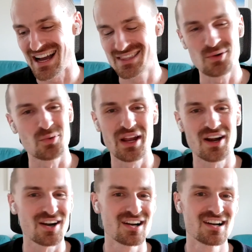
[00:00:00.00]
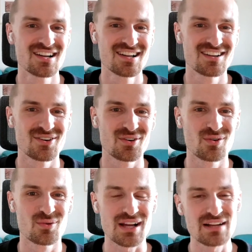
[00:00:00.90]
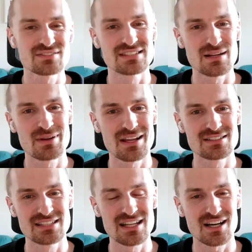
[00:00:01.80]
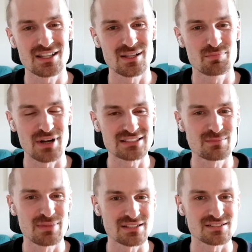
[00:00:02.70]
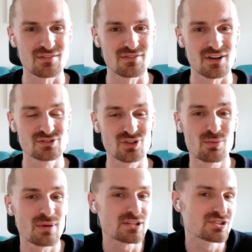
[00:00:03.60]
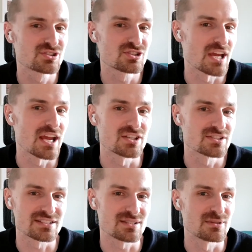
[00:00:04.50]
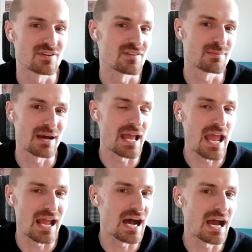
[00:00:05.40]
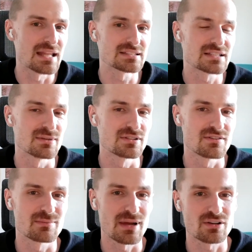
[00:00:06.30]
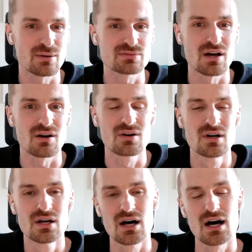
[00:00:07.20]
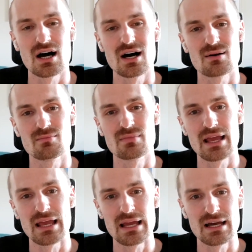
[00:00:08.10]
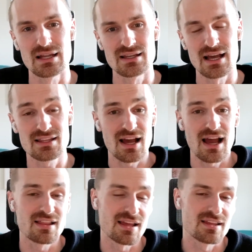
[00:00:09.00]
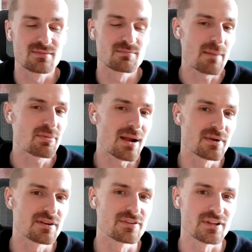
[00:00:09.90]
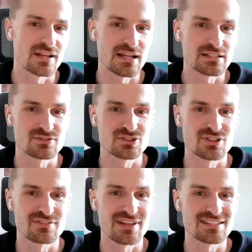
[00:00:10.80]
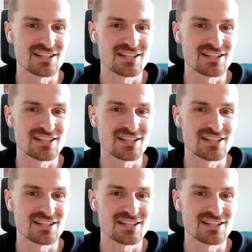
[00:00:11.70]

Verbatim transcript: I think we are we're kind of sitting on the precipice of so much change that's going to be driven by AI, that's going to be driven by crypto. Um, and I, I, like my primary feeling as a result of that